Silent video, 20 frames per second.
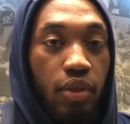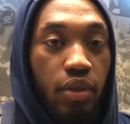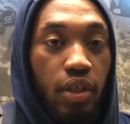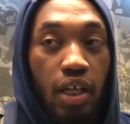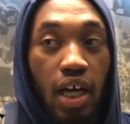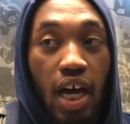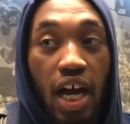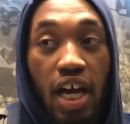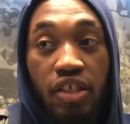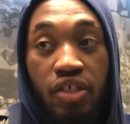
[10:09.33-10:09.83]

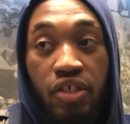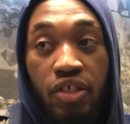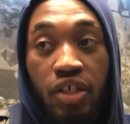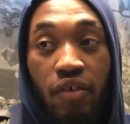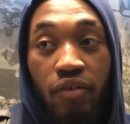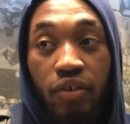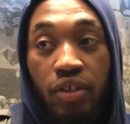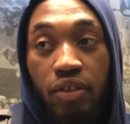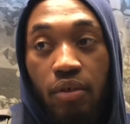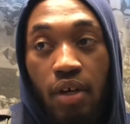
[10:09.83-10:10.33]
The highs are
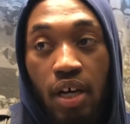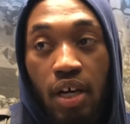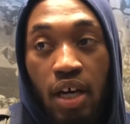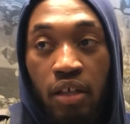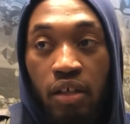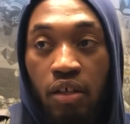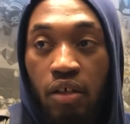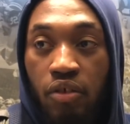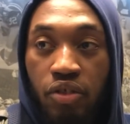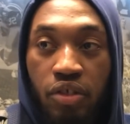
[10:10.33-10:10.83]
never too high,
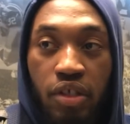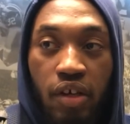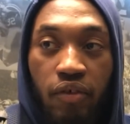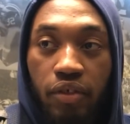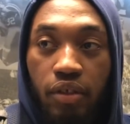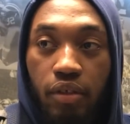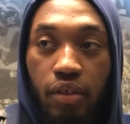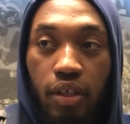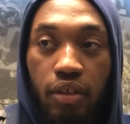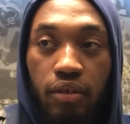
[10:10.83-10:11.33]
the lows are never
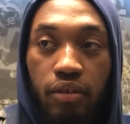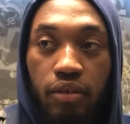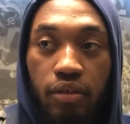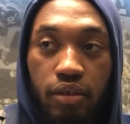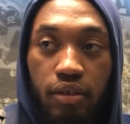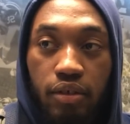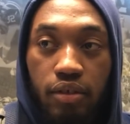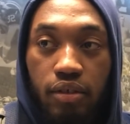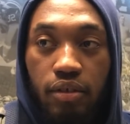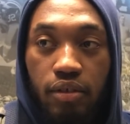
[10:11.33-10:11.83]
too
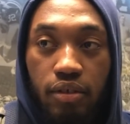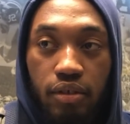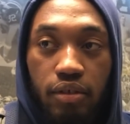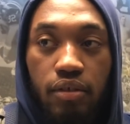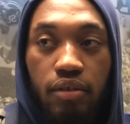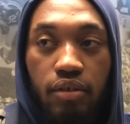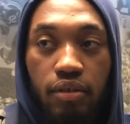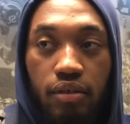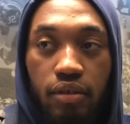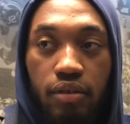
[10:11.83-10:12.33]

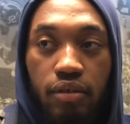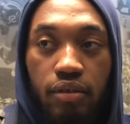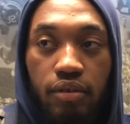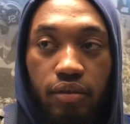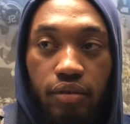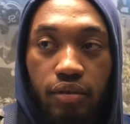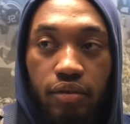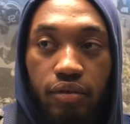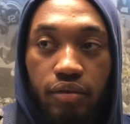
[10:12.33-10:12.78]
low.